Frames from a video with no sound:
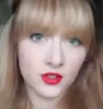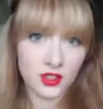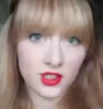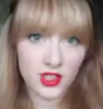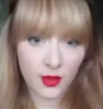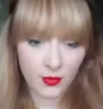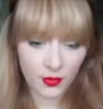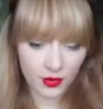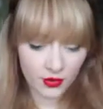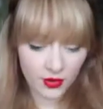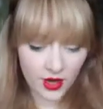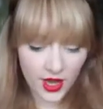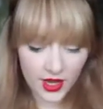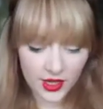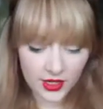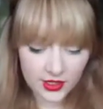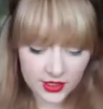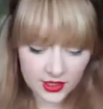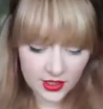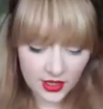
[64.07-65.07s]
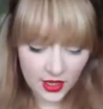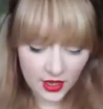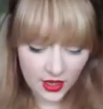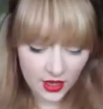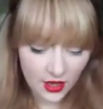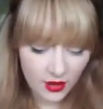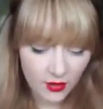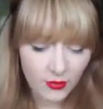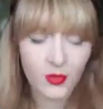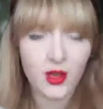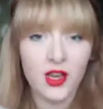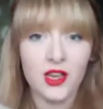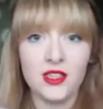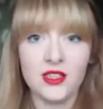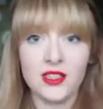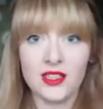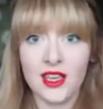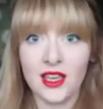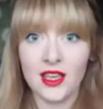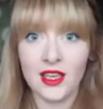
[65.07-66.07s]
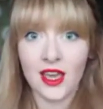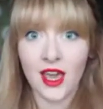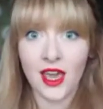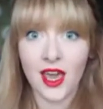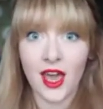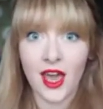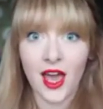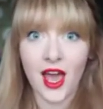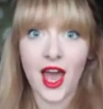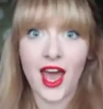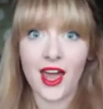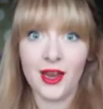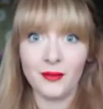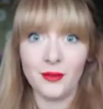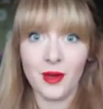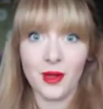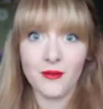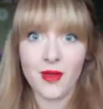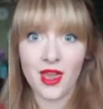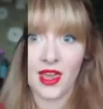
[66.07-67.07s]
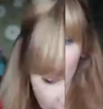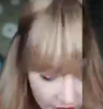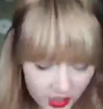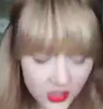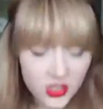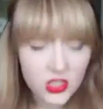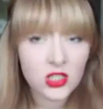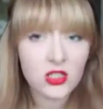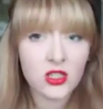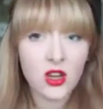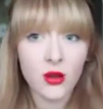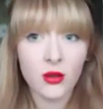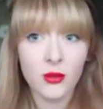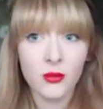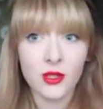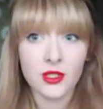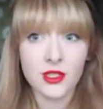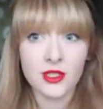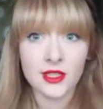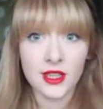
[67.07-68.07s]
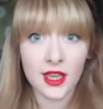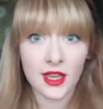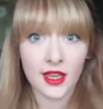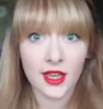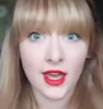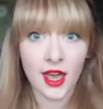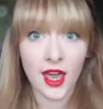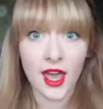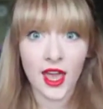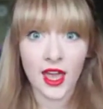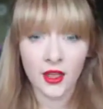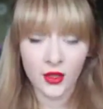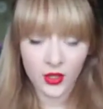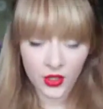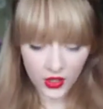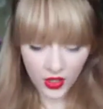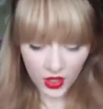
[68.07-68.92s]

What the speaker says: of separate my skincare and my makeup. I'm going to start with my skincare,